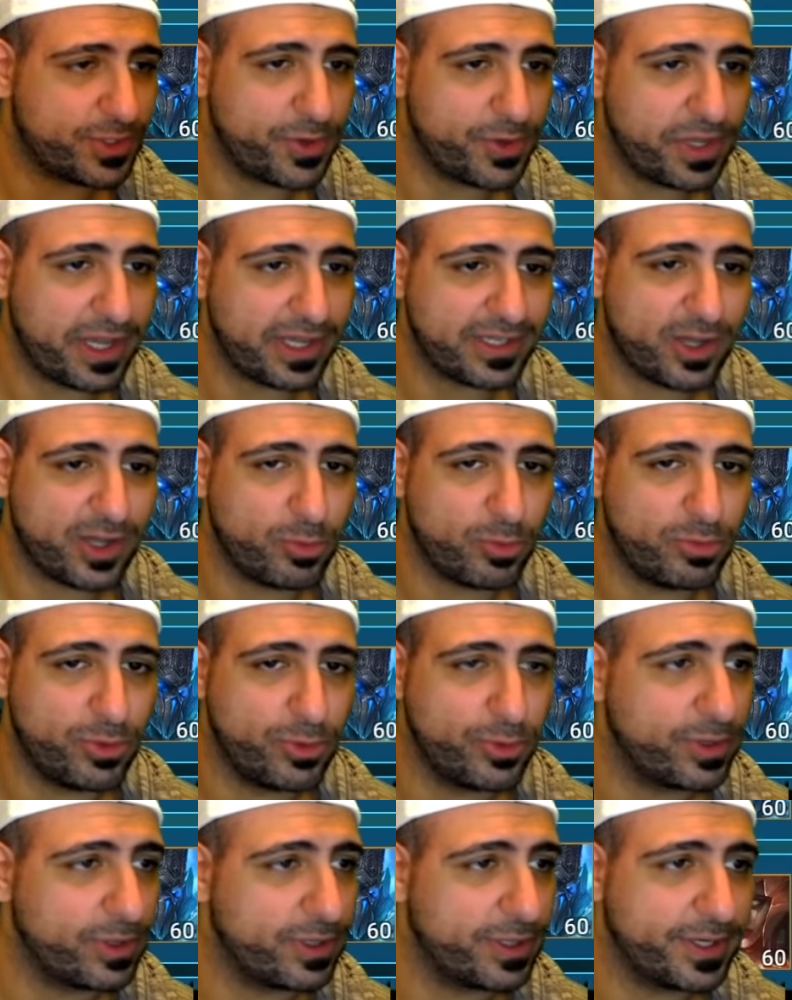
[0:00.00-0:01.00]
you guys how
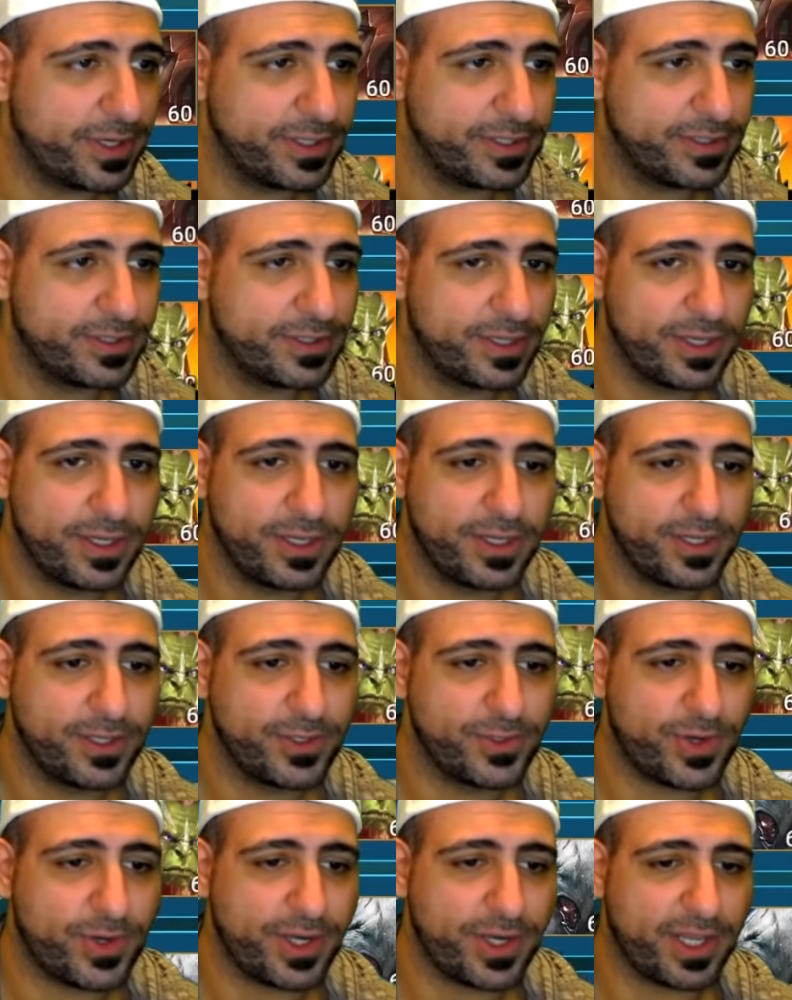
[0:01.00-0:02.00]
brutal it is
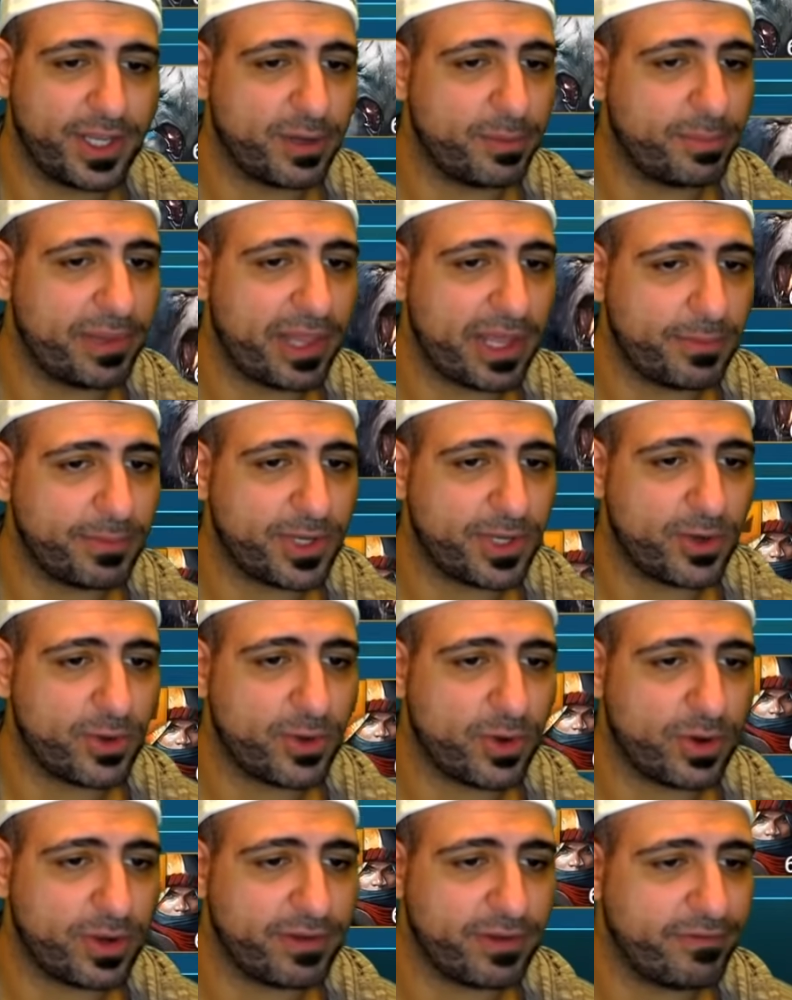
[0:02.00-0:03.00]
trying to get to Platinum tier,
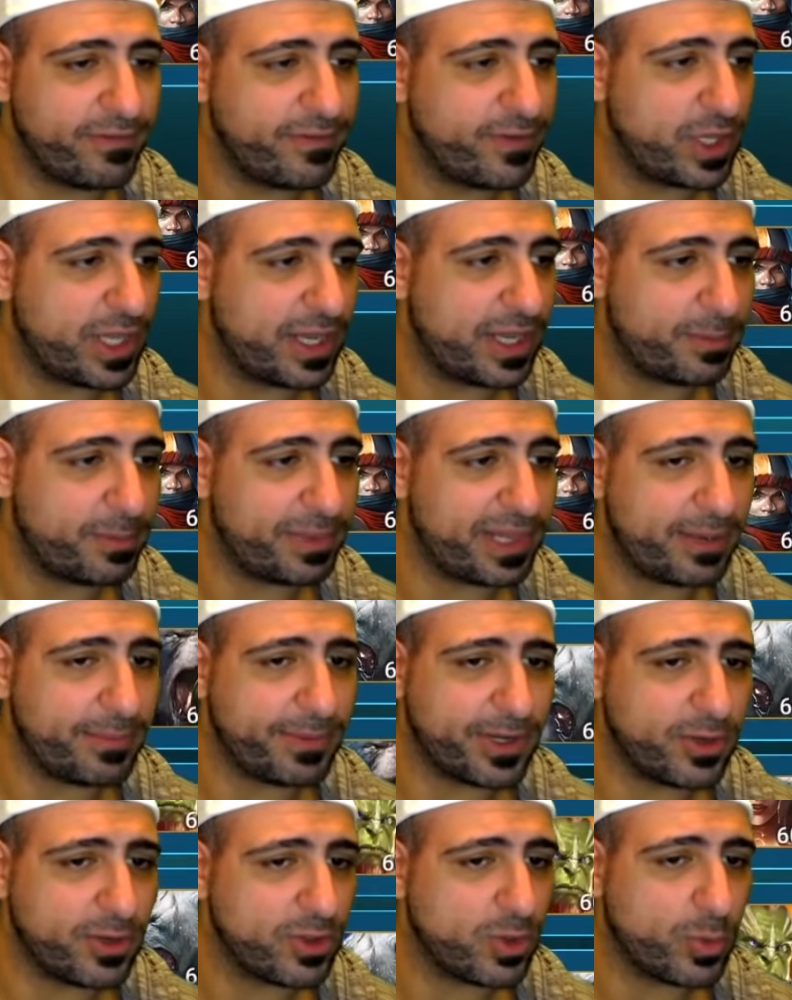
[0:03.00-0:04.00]
or even if you get into Platinum. You
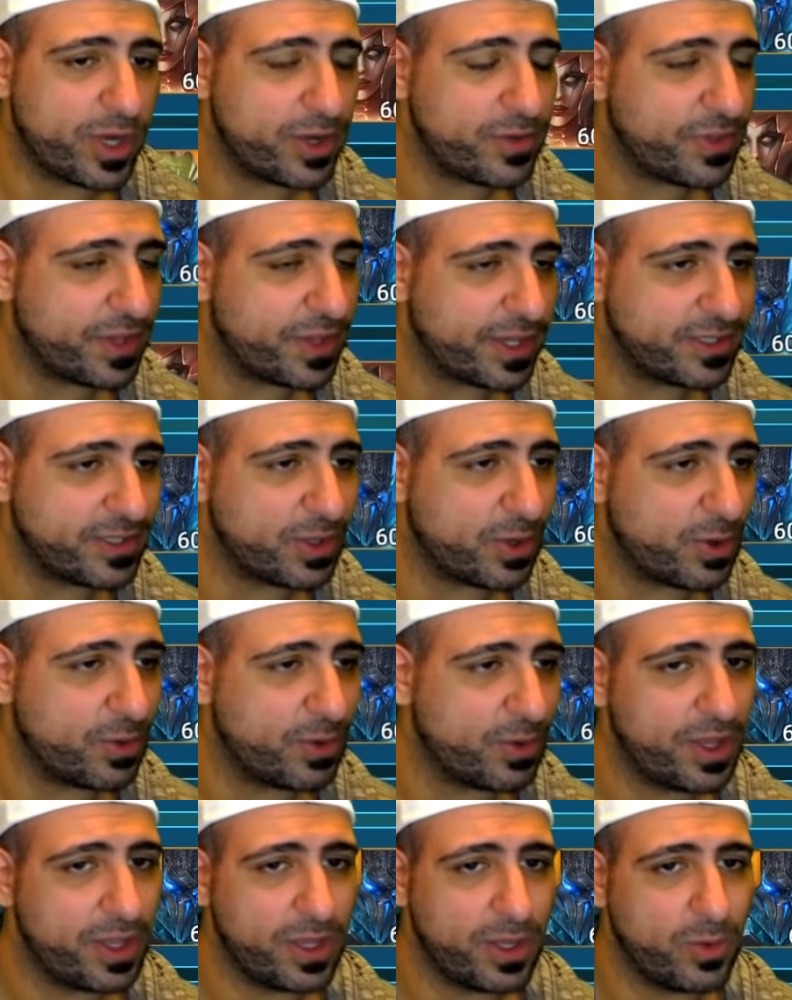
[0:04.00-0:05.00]
know, the weird thing is though,
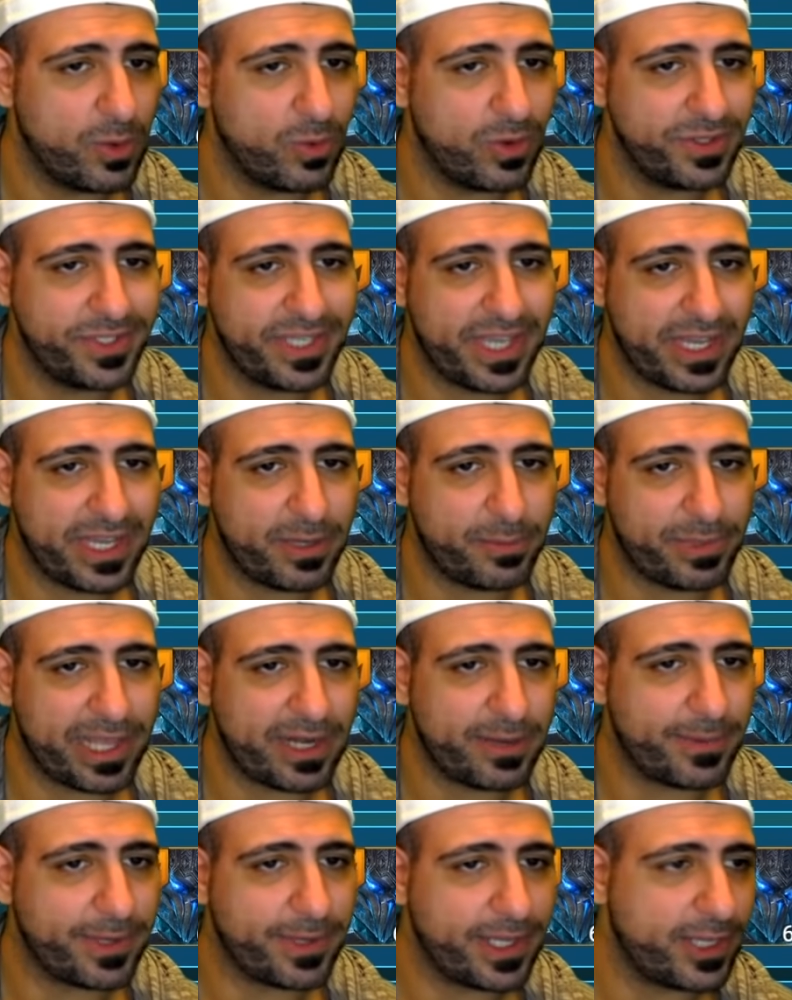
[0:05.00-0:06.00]
once you get into
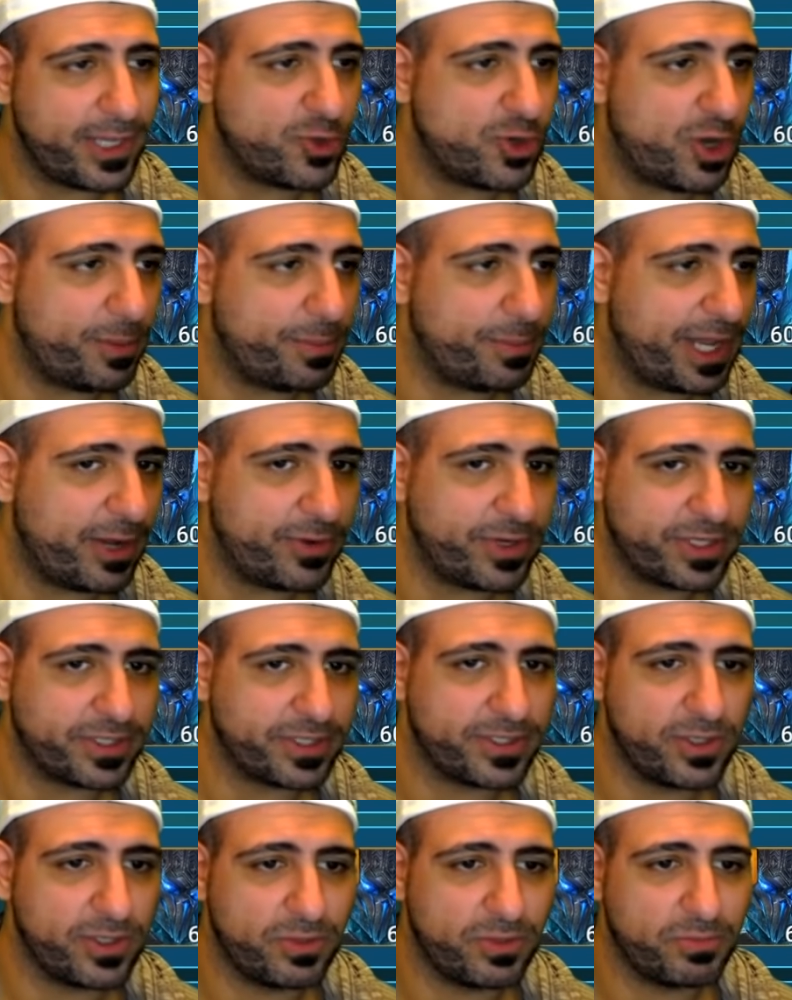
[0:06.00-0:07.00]
Platinum and you get dropped down, you're
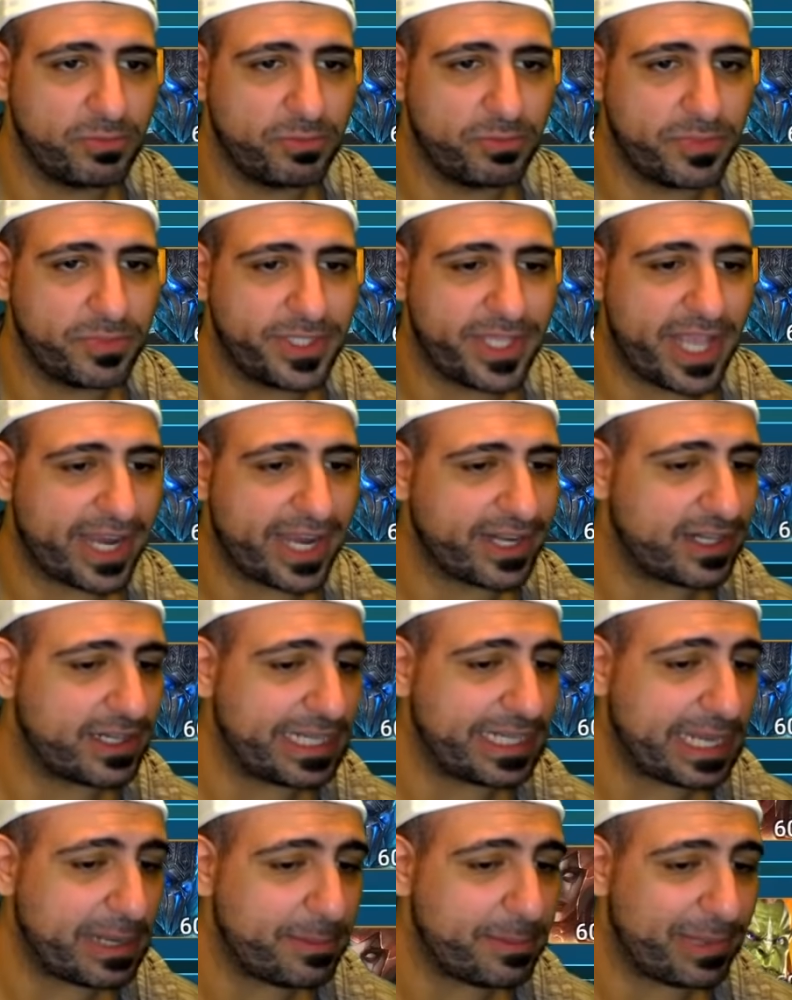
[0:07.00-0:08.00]
still
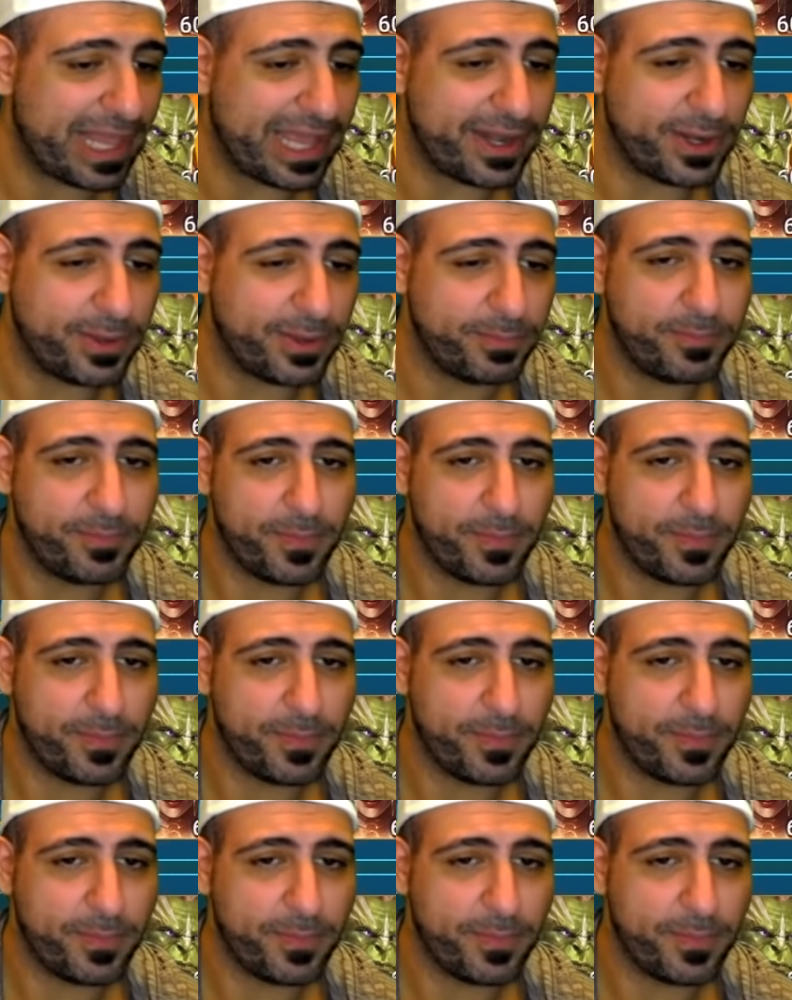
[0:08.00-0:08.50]
technically in Platinum,